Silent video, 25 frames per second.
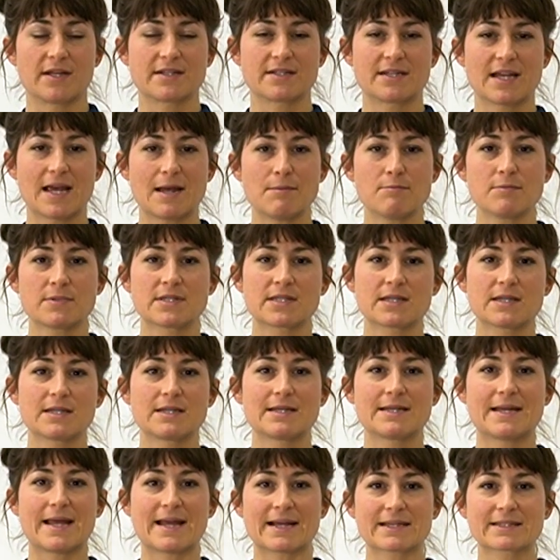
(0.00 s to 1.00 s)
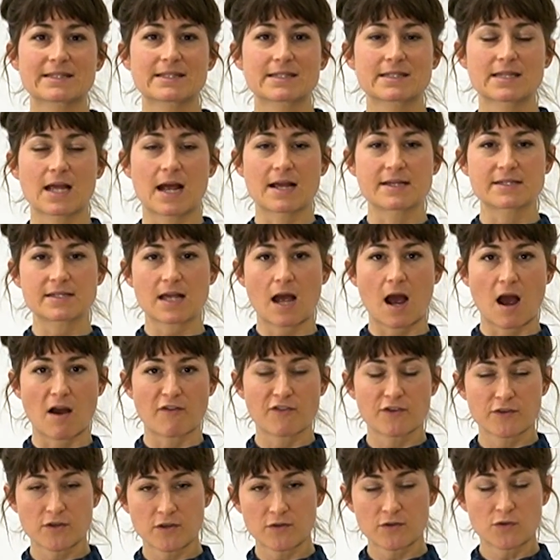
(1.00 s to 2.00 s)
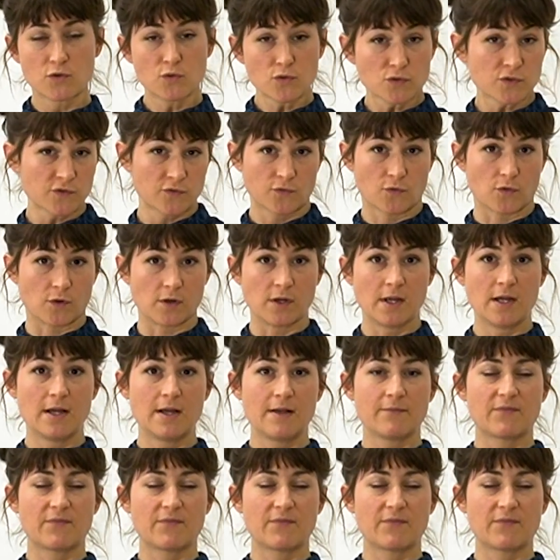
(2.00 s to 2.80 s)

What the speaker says: attempts in an exercise, are useful.